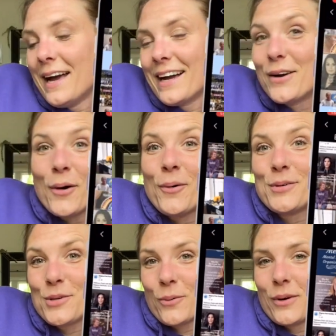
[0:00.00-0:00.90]
go
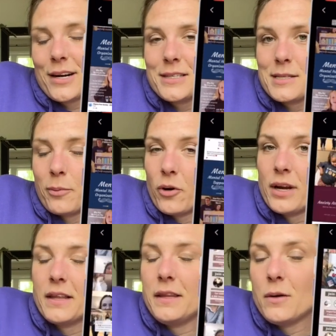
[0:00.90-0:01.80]
towards
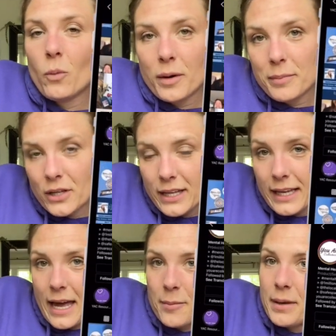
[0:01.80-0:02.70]
supporting the 1 Million
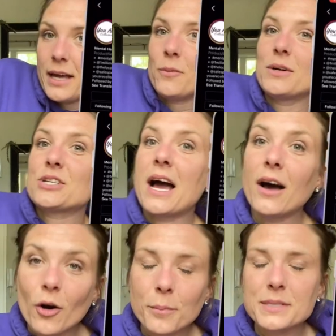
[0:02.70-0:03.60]
campaign, which
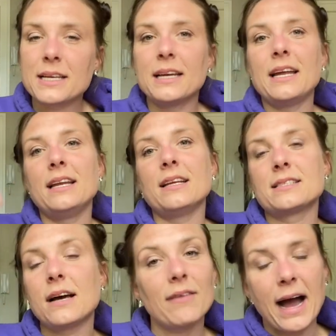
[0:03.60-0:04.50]
helps Canadians
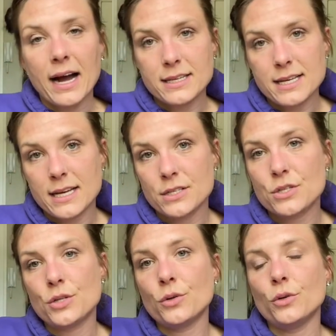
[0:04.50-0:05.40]
have access
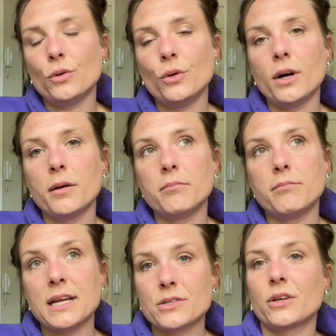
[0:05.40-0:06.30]
to
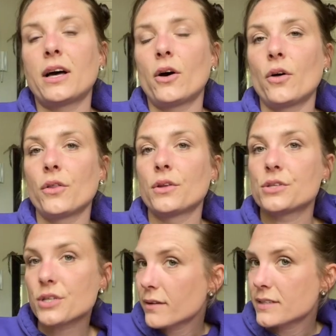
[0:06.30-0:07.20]
mental health
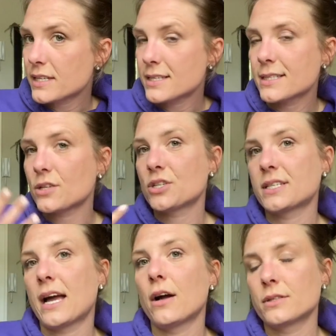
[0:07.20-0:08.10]
services such as
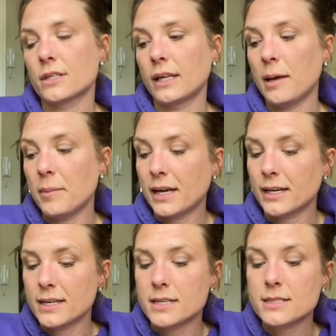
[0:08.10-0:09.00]
counseling,
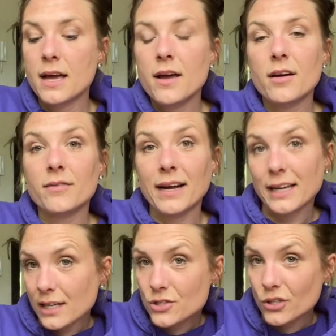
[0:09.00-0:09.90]
because
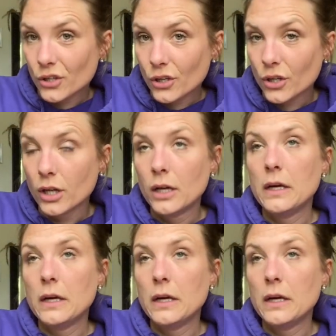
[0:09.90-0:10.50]
financial